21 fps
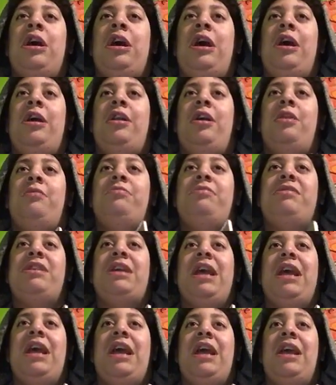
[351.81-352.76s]
and I'm
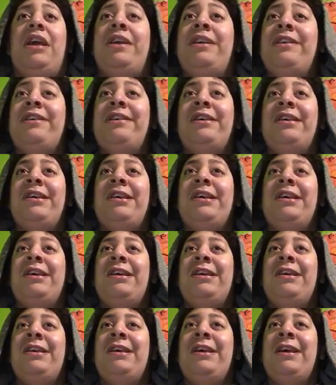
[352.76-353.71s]
gay,
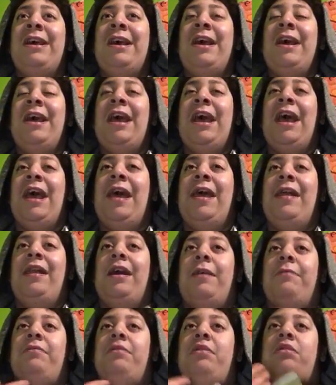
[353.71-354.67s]
and
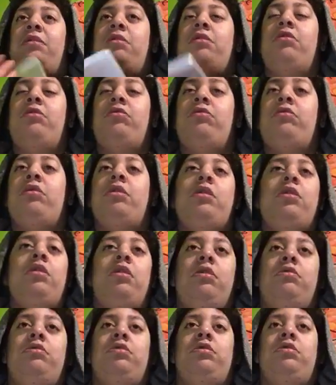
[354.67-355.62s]
I'm into
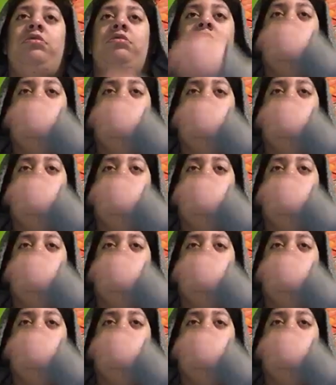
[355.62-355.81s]
girls.